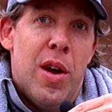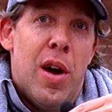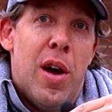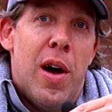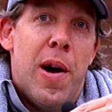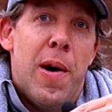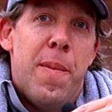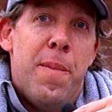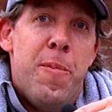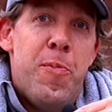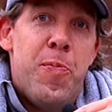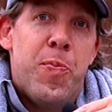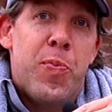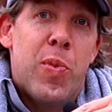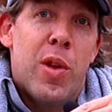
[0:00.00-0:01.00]
Um,
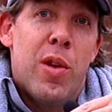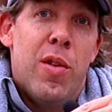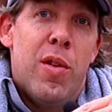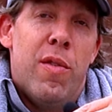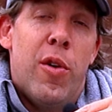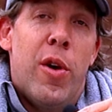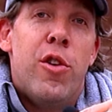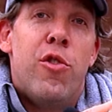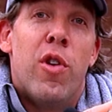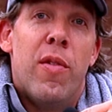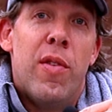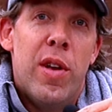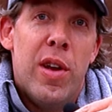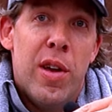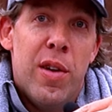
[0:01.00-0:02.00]
very
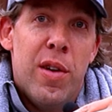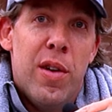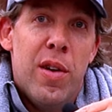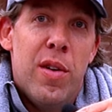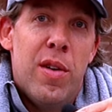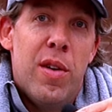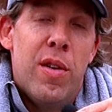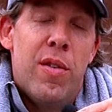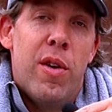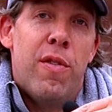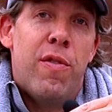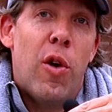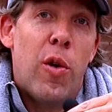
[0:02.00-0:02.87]
driven, very